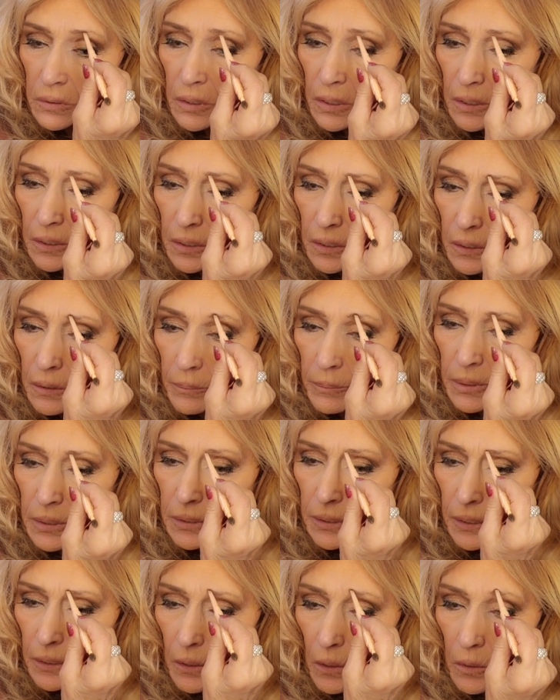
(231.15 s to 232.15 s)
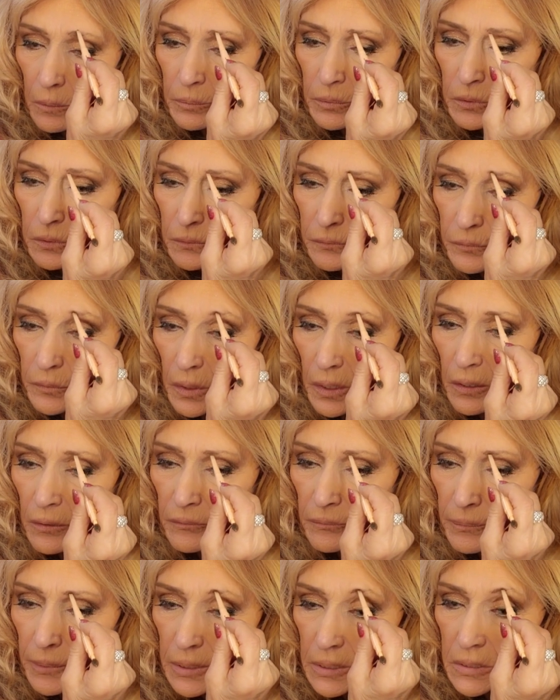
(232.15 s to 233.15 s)
I mean, they are beautiful. Elf
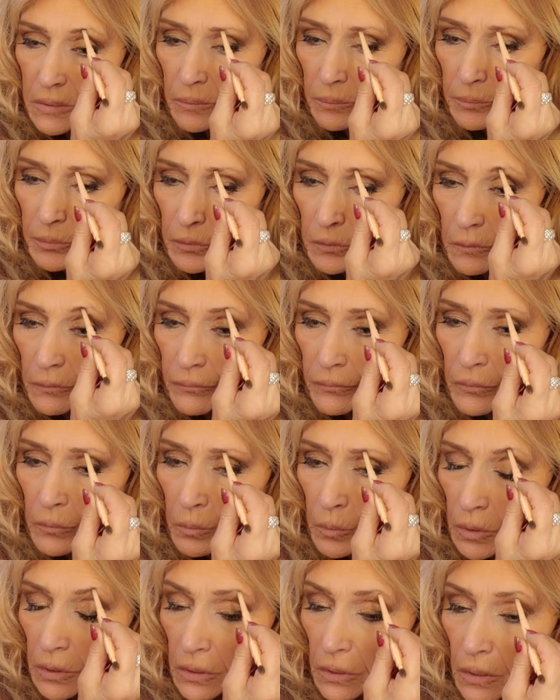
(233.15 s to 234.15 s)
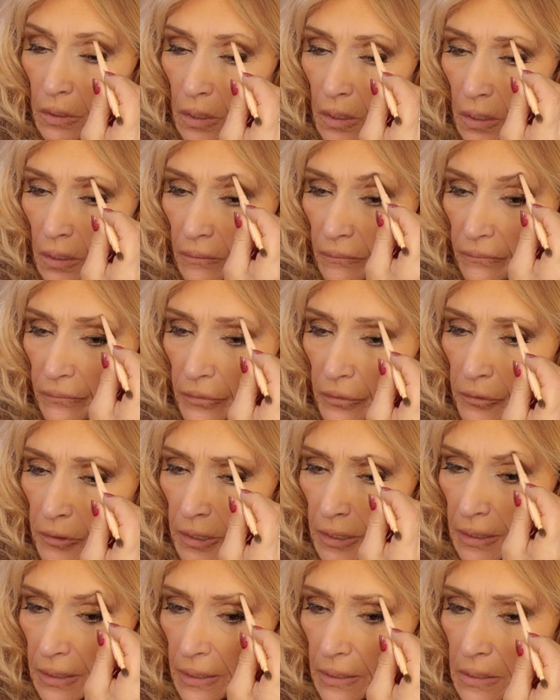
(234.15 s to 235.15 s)
makes a beautiful one.
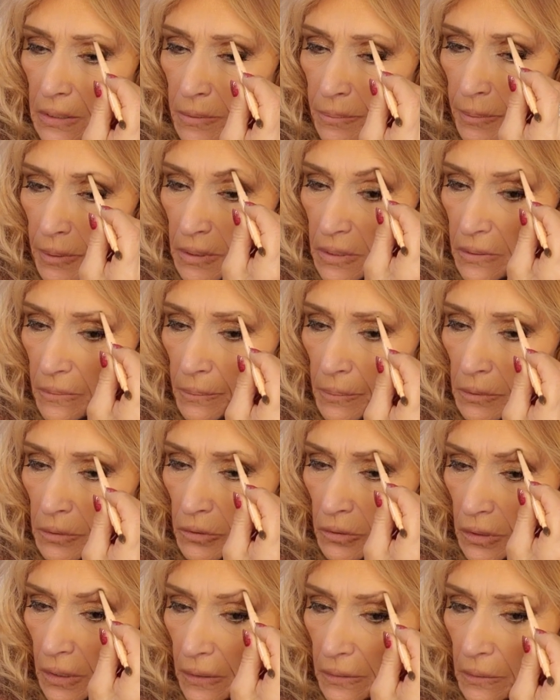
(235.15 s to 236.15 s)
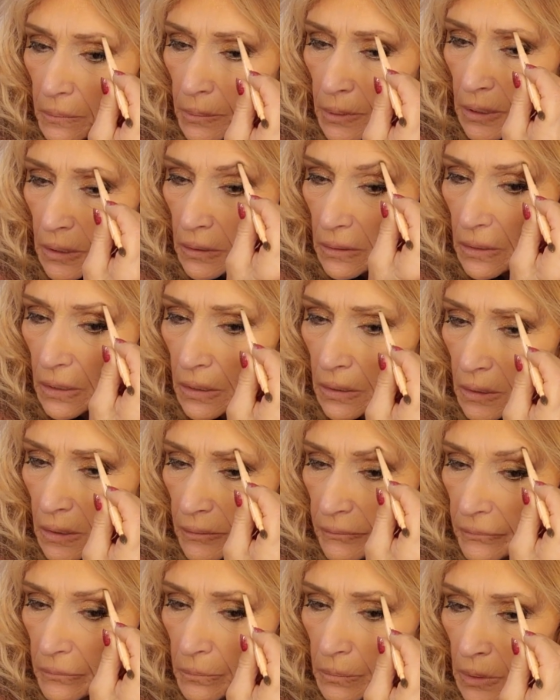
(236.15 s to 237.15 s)
Very inexpensive, but you're going to have to buy a lot
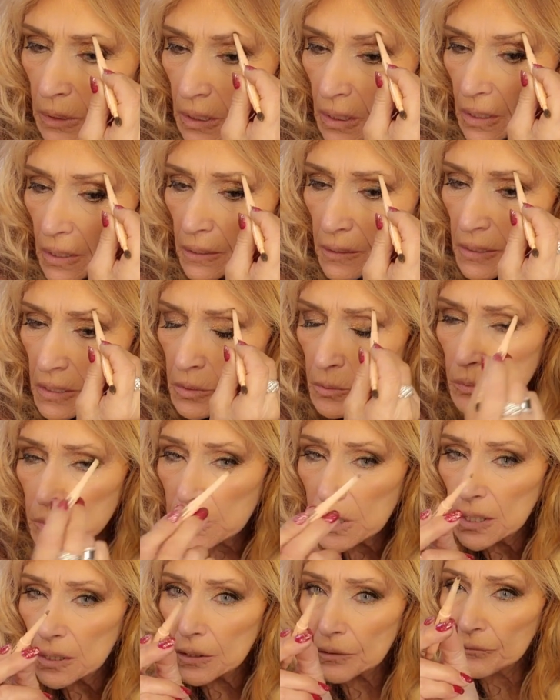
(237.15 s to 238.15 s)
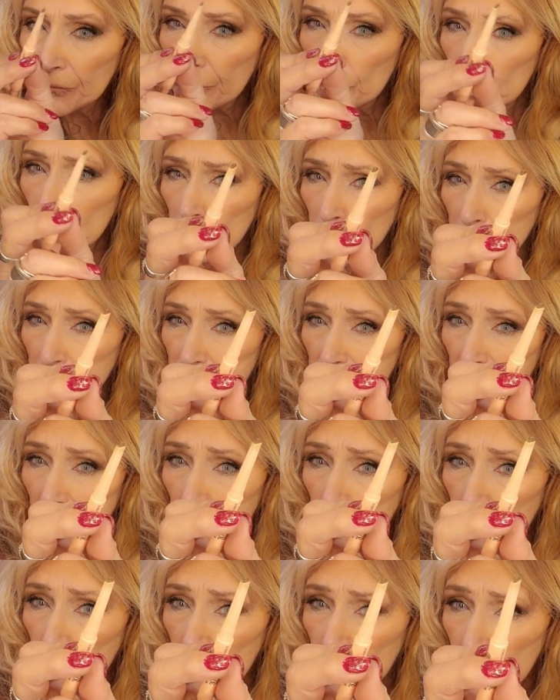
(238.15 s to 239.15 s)
of them. This one's got a firmer tip.